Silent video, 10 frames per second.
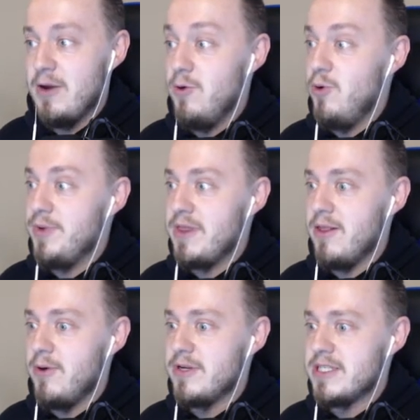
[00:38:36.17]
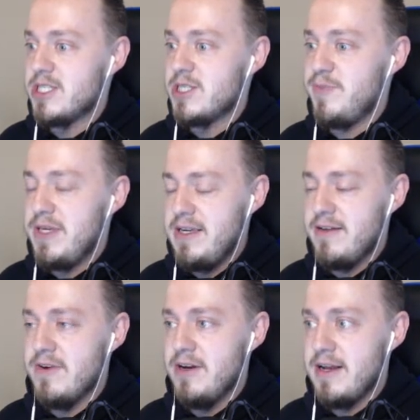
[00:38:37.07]
Ooh, but lowered its
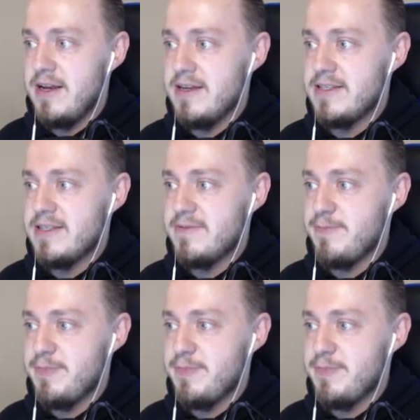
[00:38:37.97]
speed. Very nice.